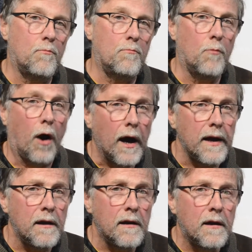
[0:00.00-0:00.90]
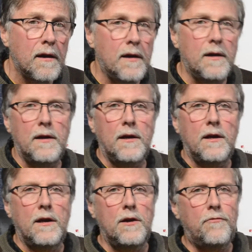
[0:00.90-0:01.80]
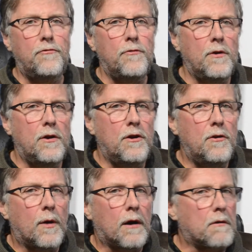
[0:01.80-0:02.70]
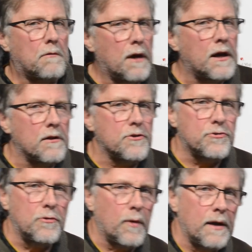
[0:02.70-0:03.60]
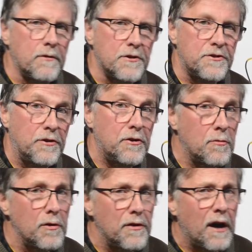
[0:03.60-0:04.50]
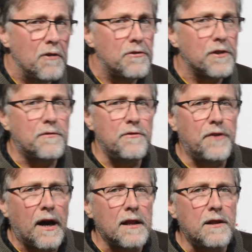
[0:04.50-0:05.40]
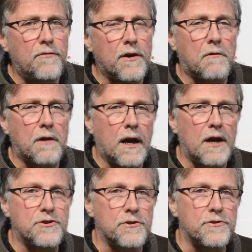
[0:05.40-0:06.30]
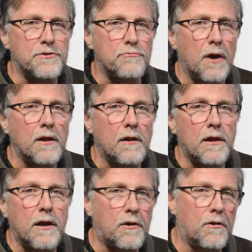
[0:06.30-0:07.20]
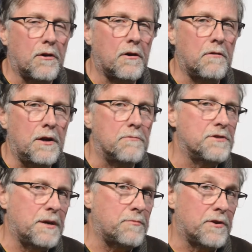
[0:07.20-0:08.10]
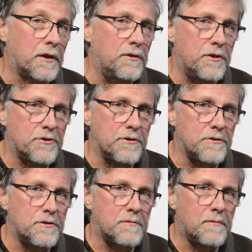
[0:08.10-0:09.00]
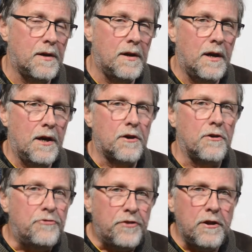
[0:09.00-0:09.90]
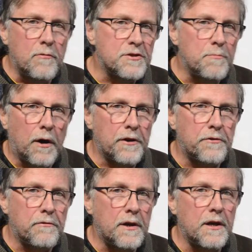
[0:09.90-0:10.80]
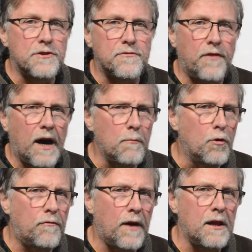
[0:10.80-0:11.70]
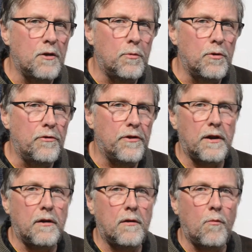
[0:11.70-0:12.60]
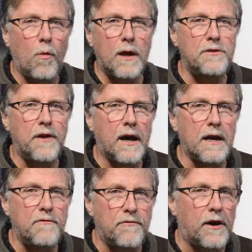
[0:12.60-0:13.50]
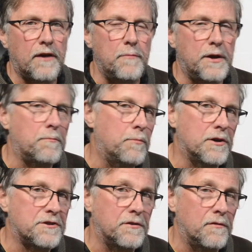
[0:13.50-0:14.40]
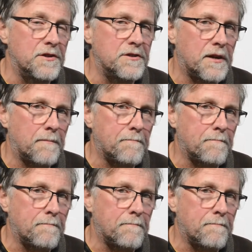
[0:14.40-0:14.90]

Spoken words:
Why? If you are a regular shortwave listener, you will know that daily variations regularly occur in reception conditions. Continuous monitoring is far more valuable than a one-day, 5-minute burst of listening.